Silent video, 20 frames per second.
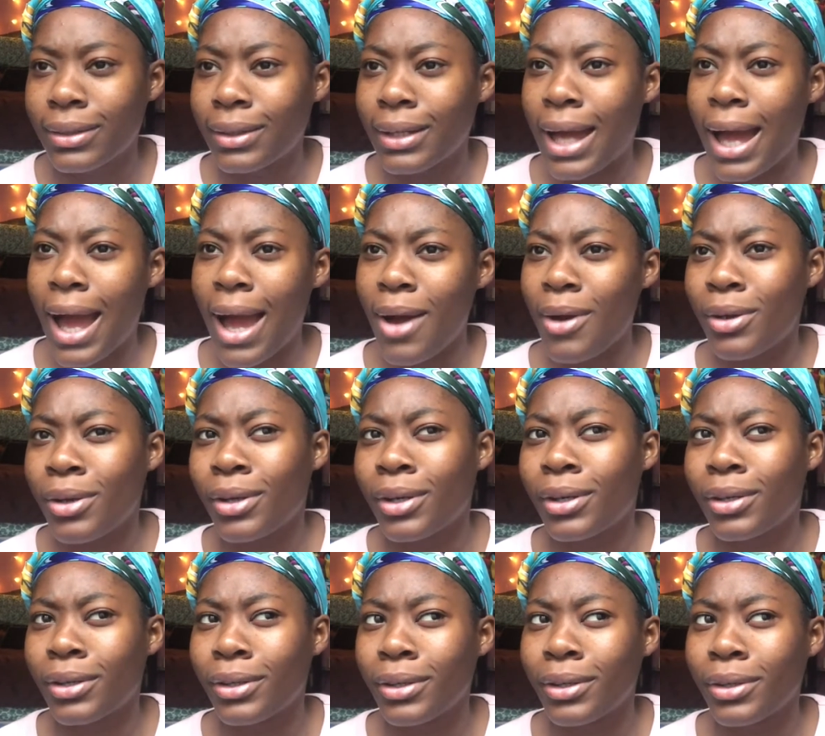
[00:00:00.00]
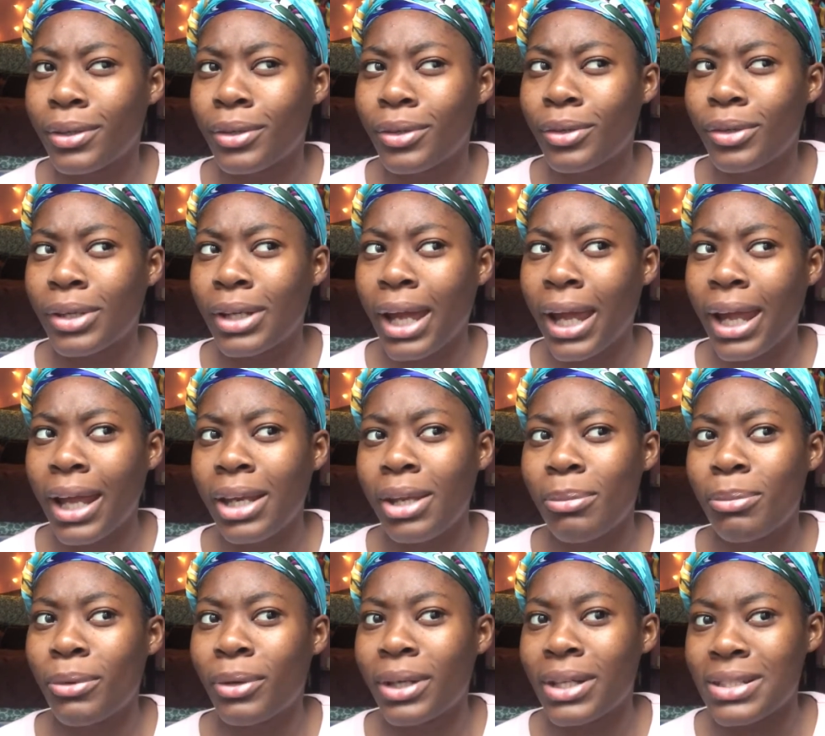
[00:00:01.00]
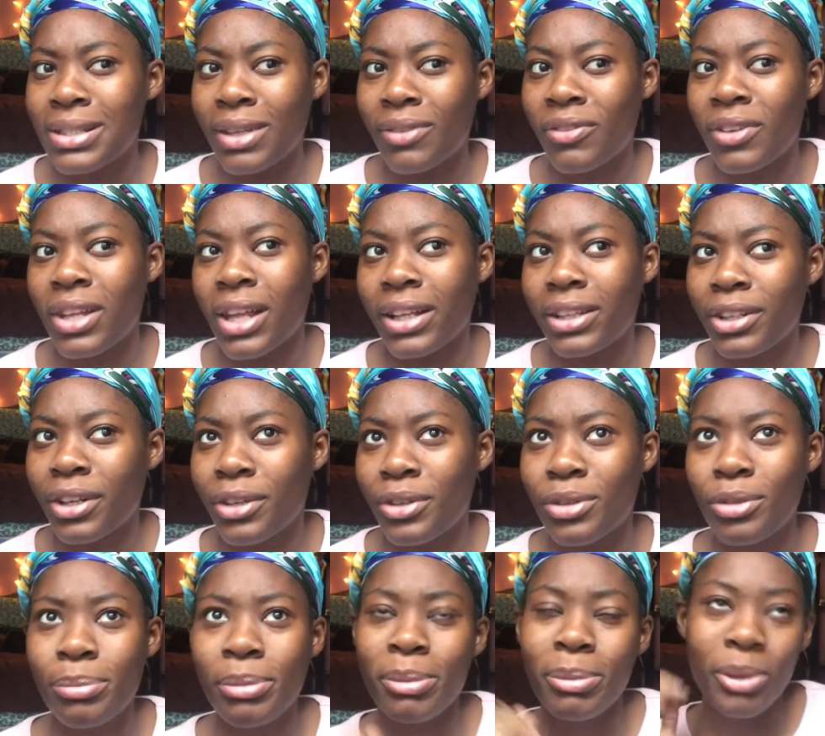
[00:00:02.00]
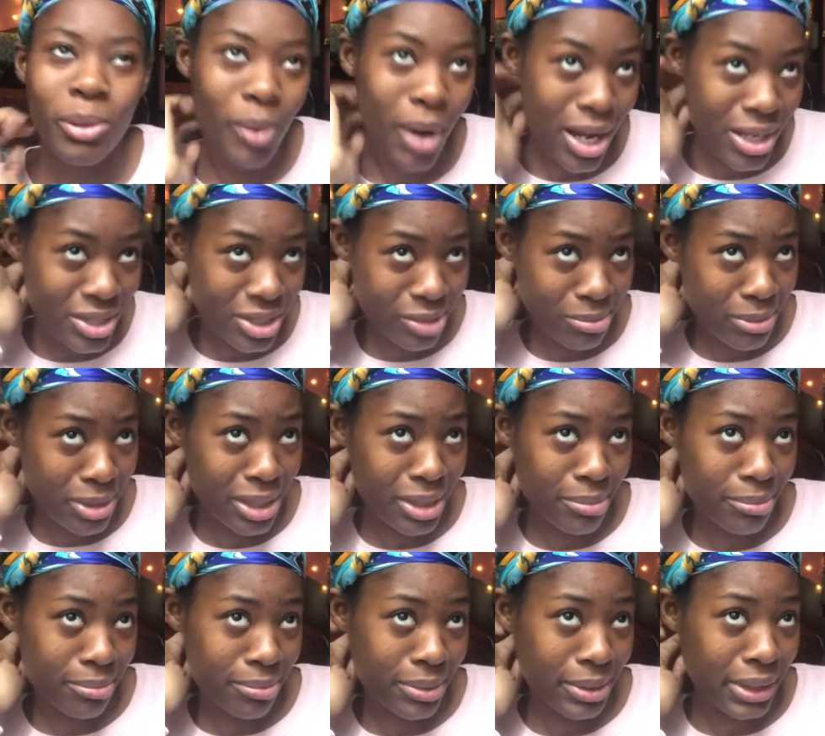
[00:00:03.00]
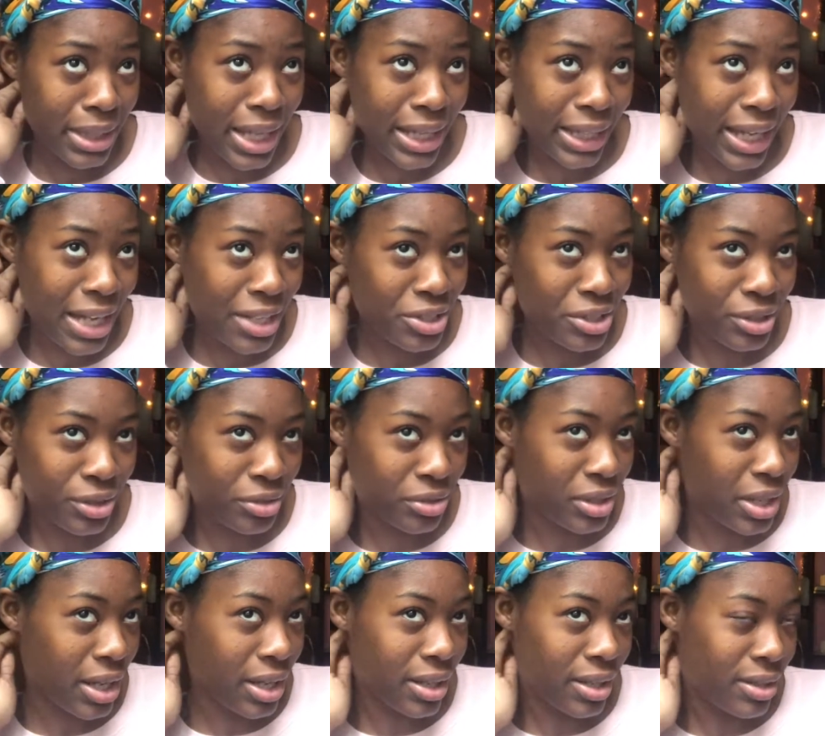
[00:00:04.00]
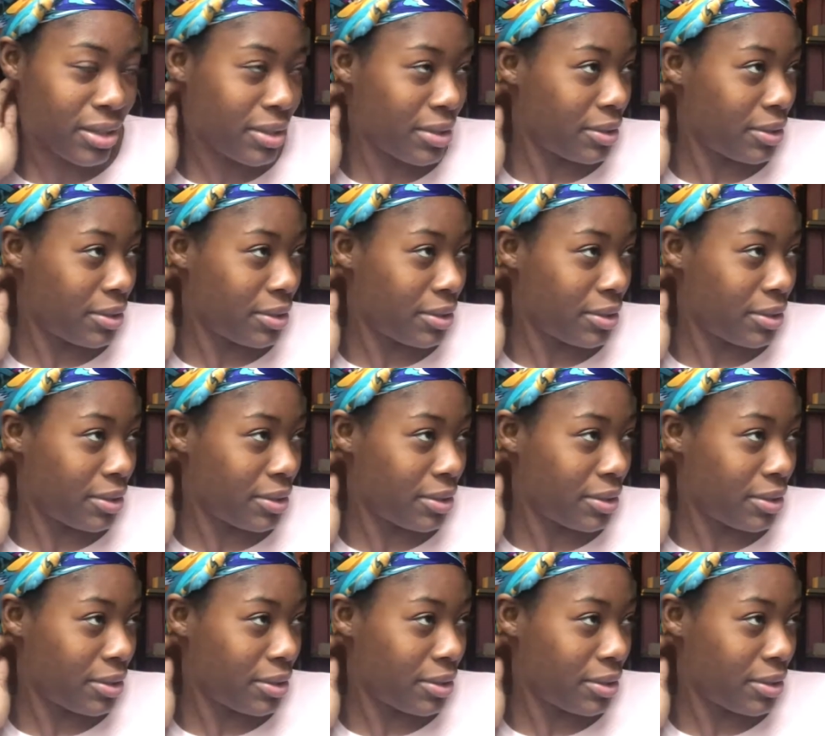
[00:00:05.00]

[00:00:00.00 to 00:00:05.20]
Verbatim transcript: how to create anymore because I feel like there are new people watching me, but like I should create